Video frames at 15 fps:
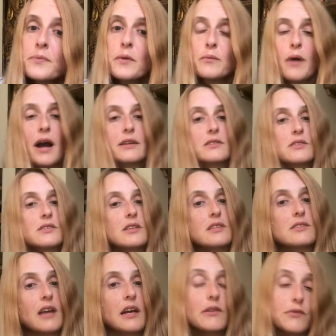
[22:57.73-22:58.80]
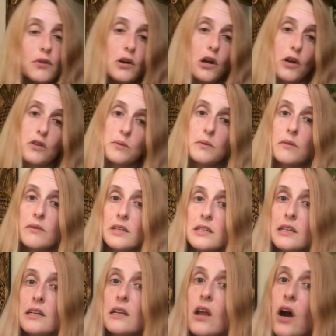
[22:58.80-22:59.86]
practices, they follow the
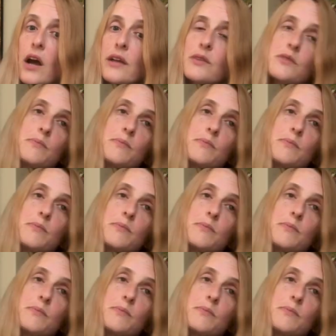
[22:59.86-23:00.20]
meridian lines,